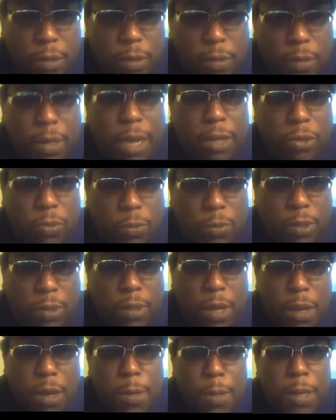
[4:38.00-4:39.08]
That's what's
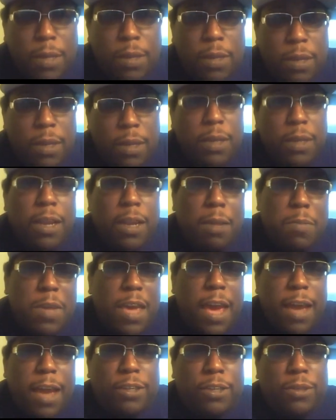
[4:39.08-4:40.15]
up. Let me
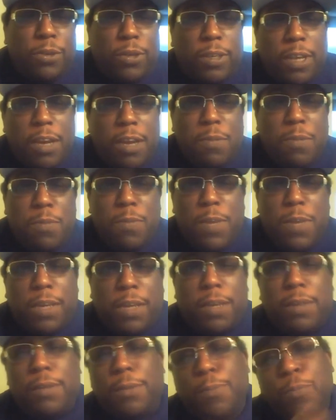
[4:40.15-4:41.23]
ask you something,
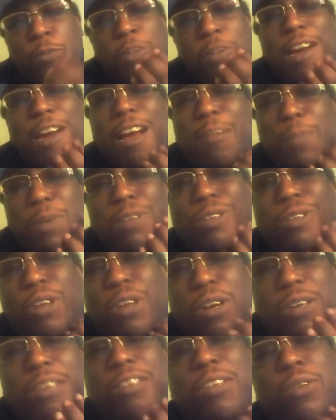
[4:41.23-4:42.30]
Mika. I've been
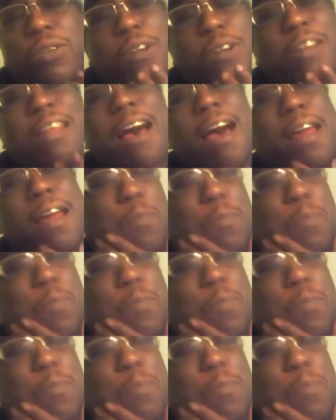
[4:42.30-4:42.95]
talking to a lot of